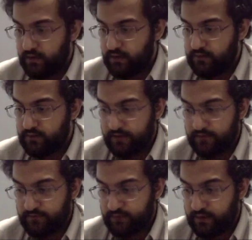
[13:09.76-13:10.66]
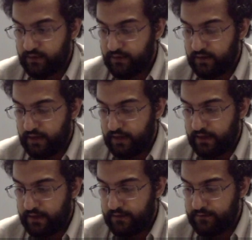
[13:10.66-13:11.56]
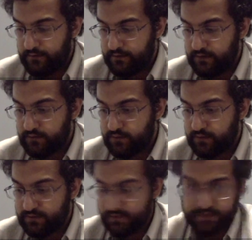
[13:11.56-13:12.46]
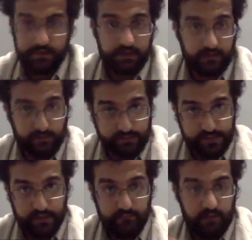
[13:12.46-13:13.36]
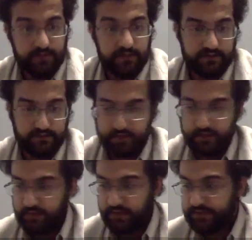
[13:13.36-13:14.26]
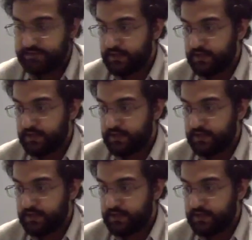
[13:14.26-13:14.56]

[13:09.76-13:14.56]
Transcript: graphy, and the other one is basically using multi-electrode arrays,